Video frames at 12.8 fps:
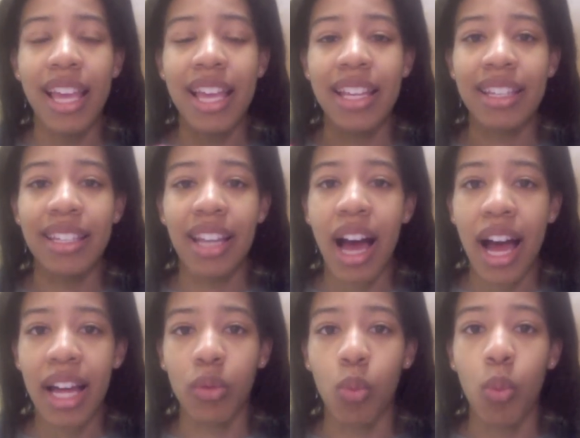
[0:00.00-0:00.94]
and
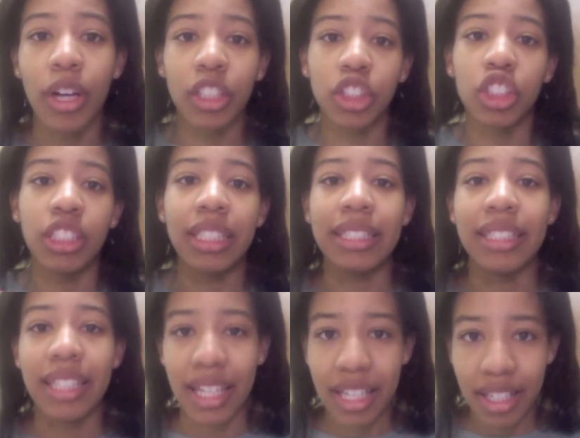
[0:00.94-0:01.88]
not what she
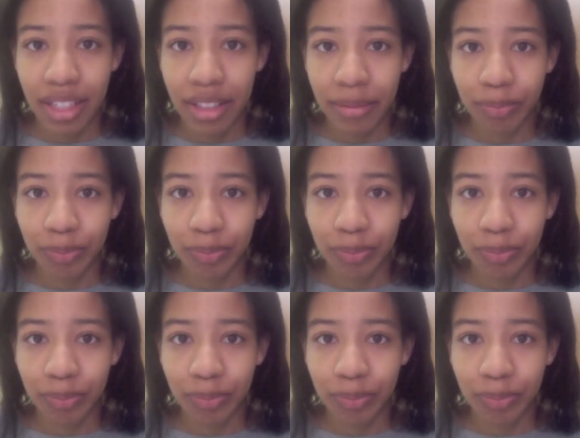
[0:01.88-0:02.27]
did.